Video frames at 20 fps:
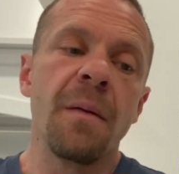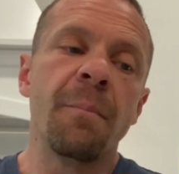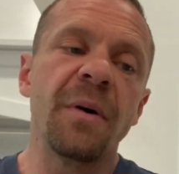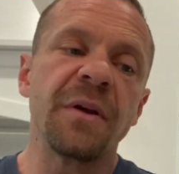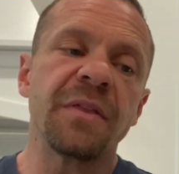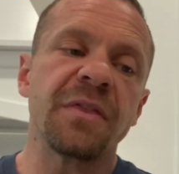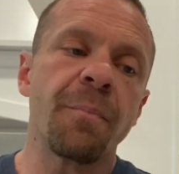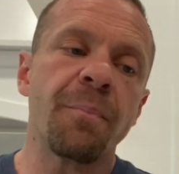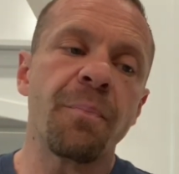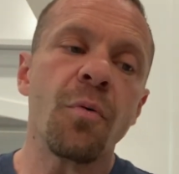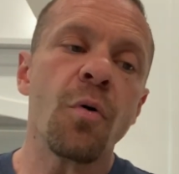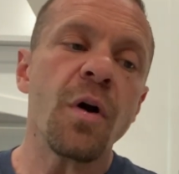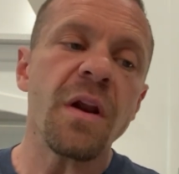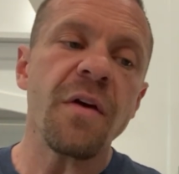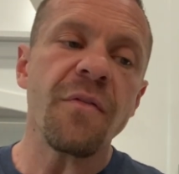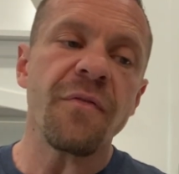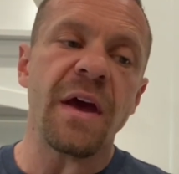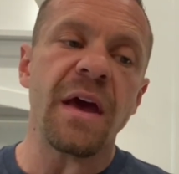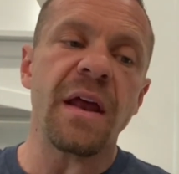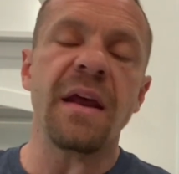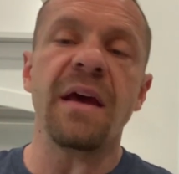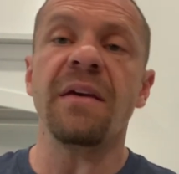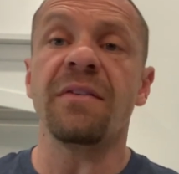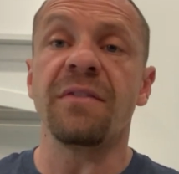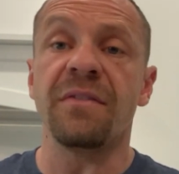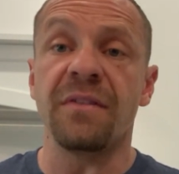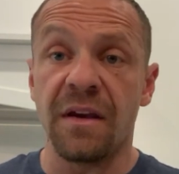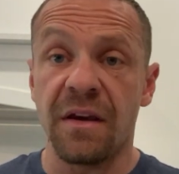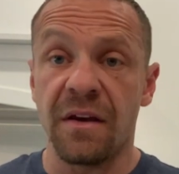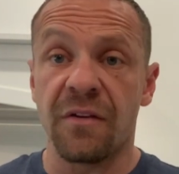But the point of N A
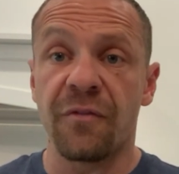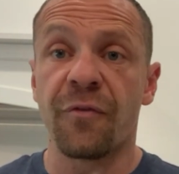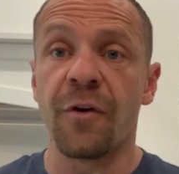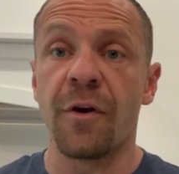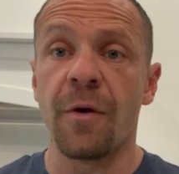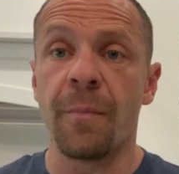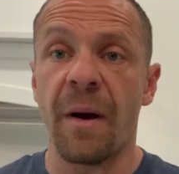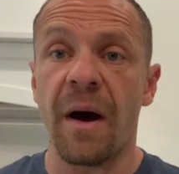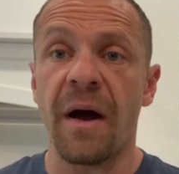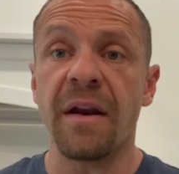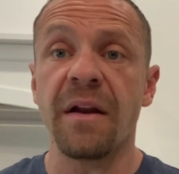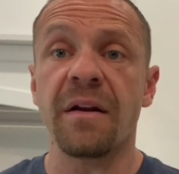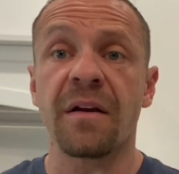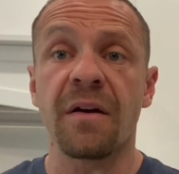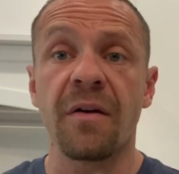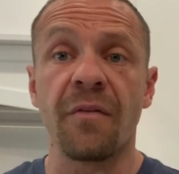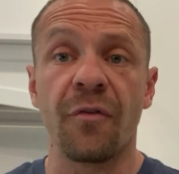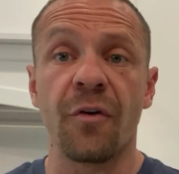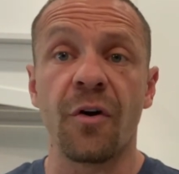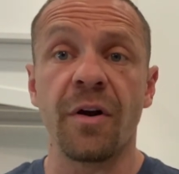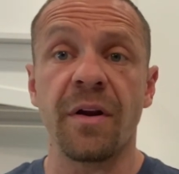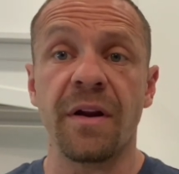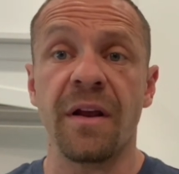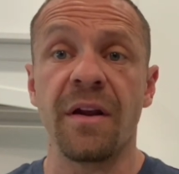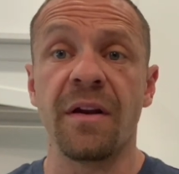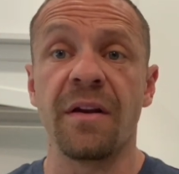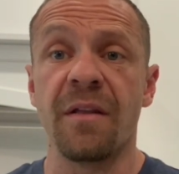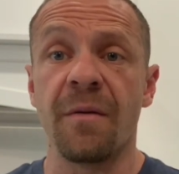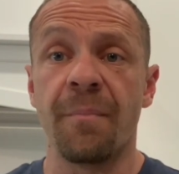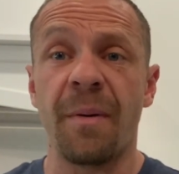C is for your body to convert it
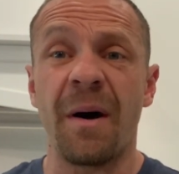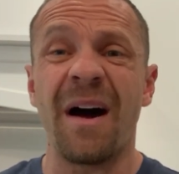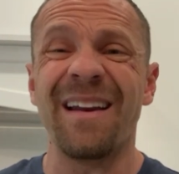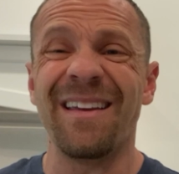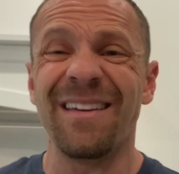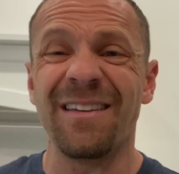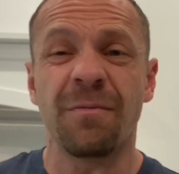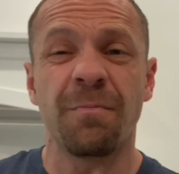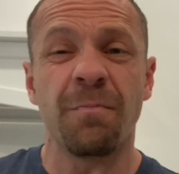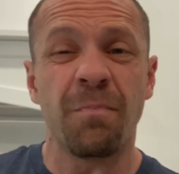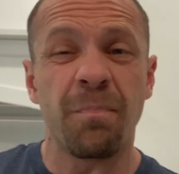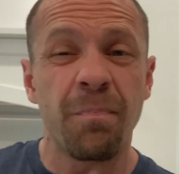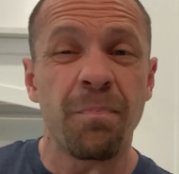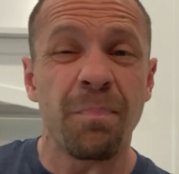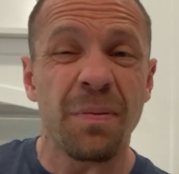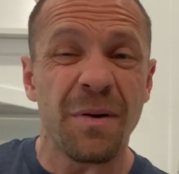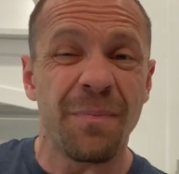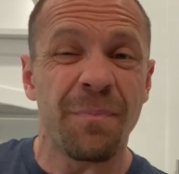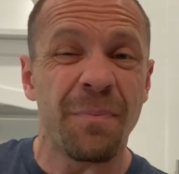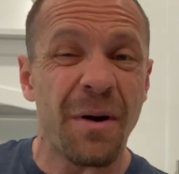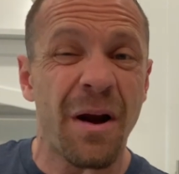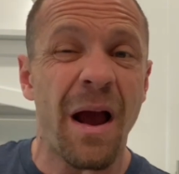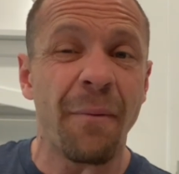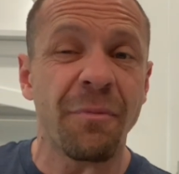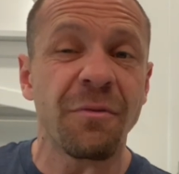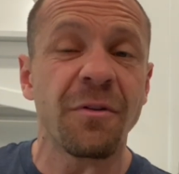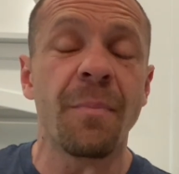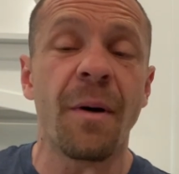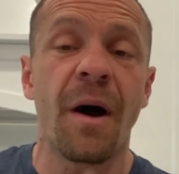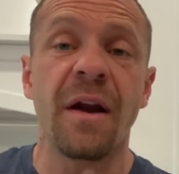into the body's,
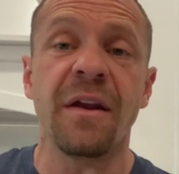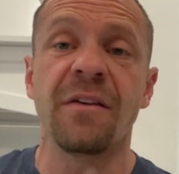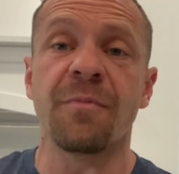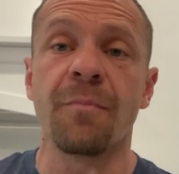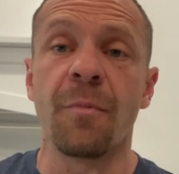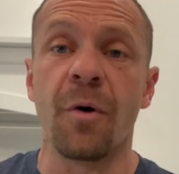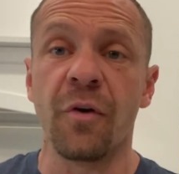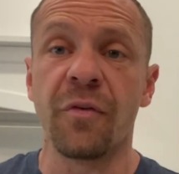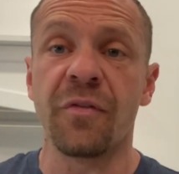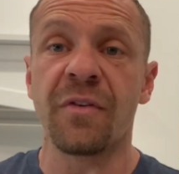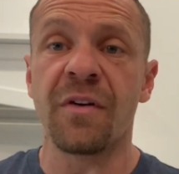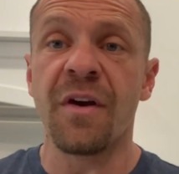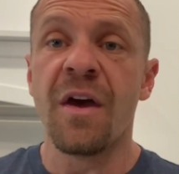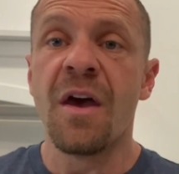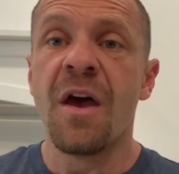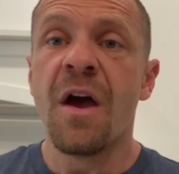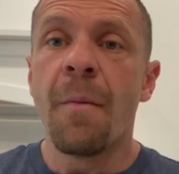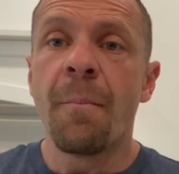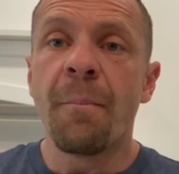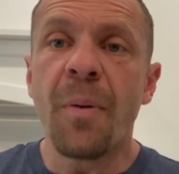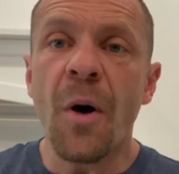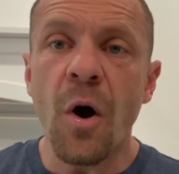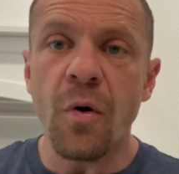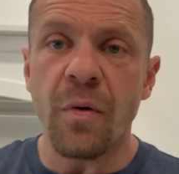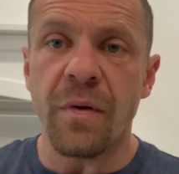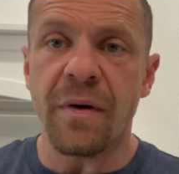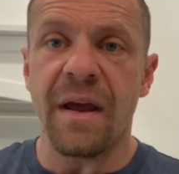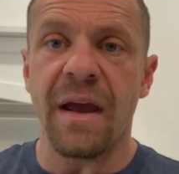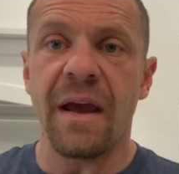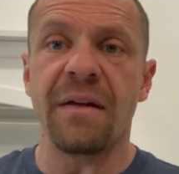perhaps the body's most
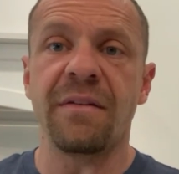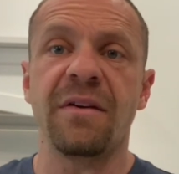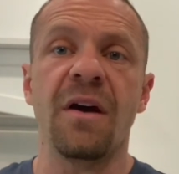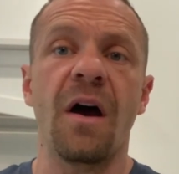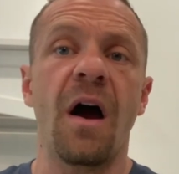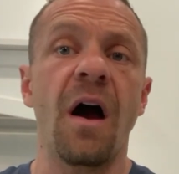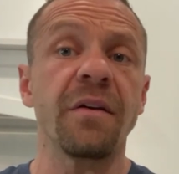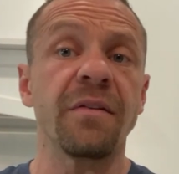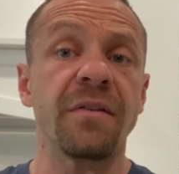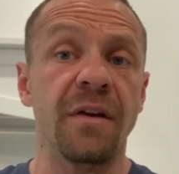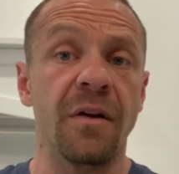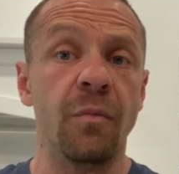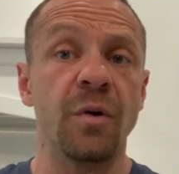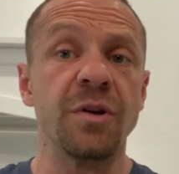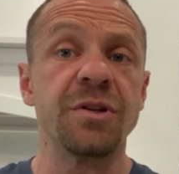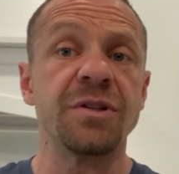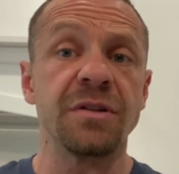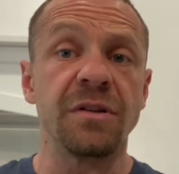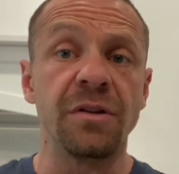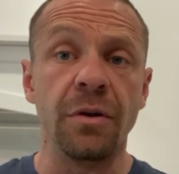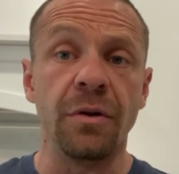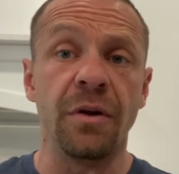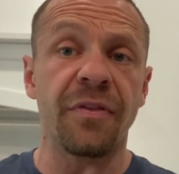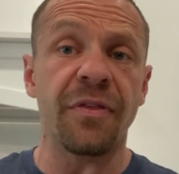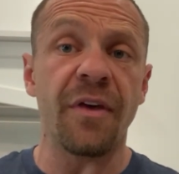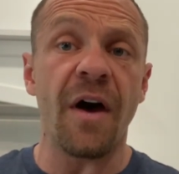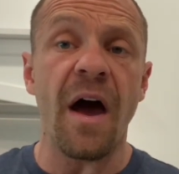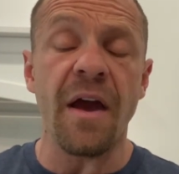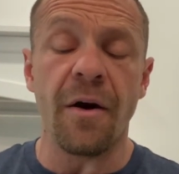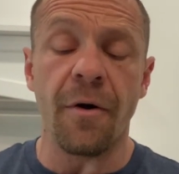potent antioxidant, which is
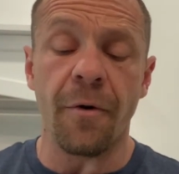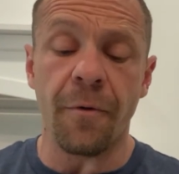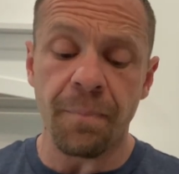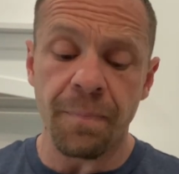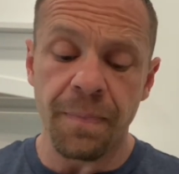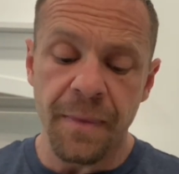glutathione.